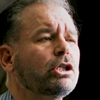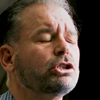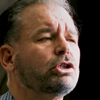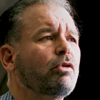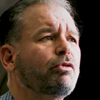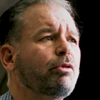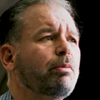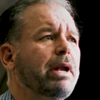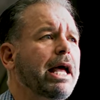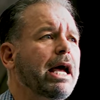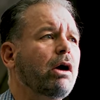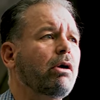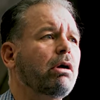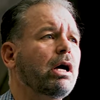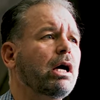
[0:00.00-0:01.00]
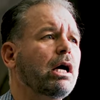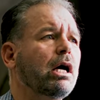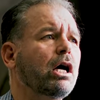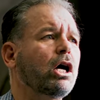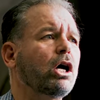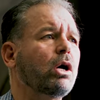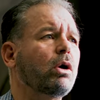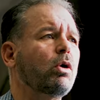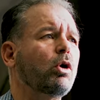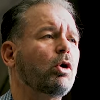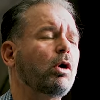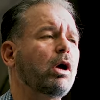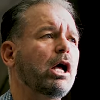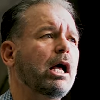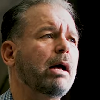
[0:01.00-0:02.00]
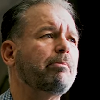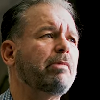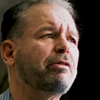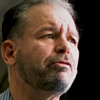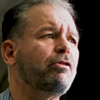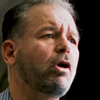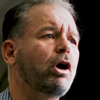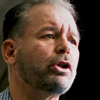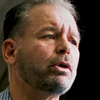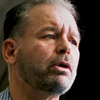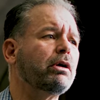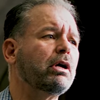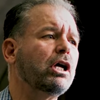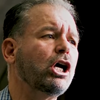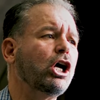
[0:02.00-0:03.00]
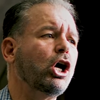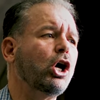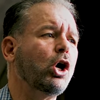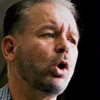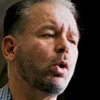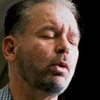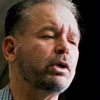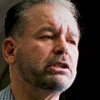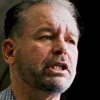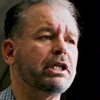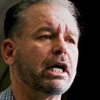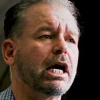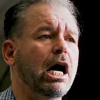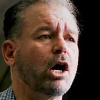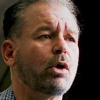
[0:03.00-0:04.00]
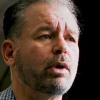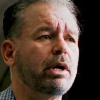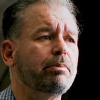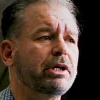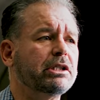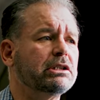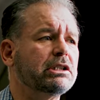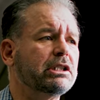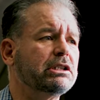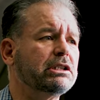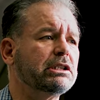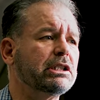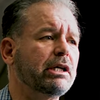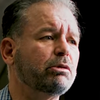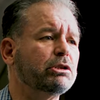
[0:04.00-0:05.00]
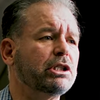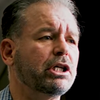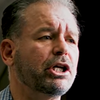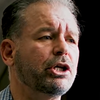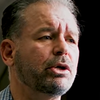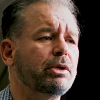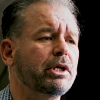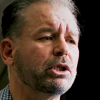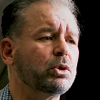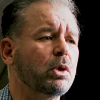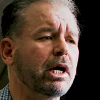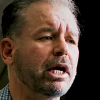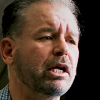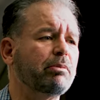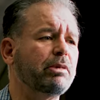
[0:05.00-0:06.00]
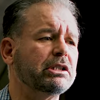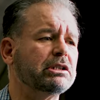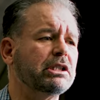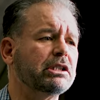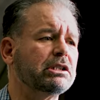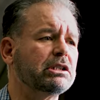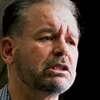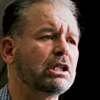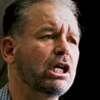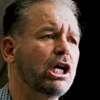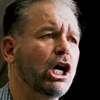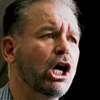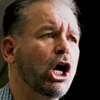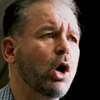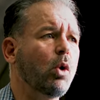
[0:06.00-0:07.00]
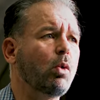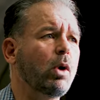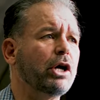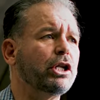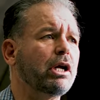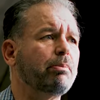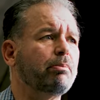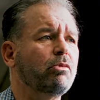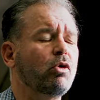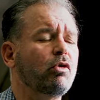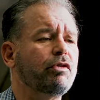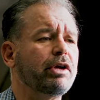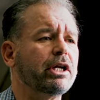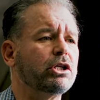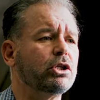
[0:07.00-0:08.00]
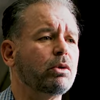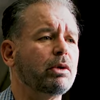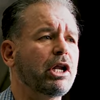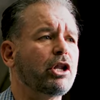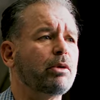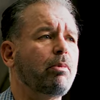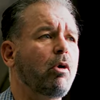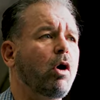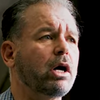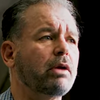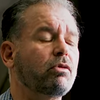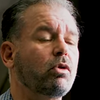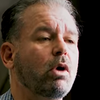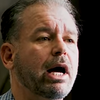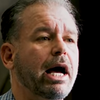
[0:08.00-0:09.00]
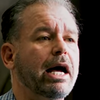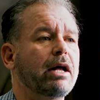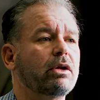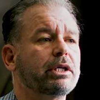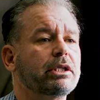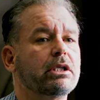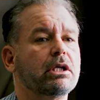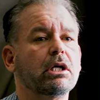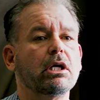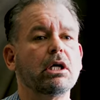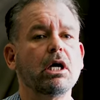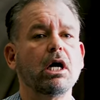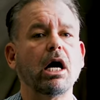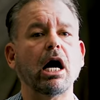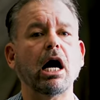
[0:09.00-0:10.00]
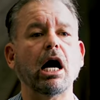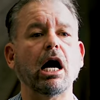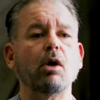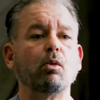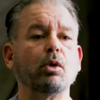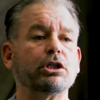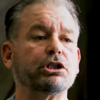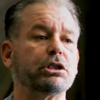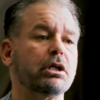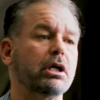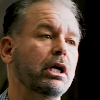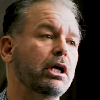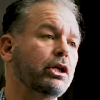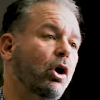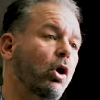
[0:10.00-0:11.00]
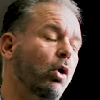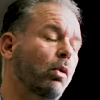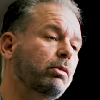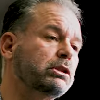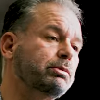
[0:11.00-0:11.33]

So from there, my father, who was in the concrete business and he was in the union trucking business, wound up moving to another part of Long Island, uh, which the home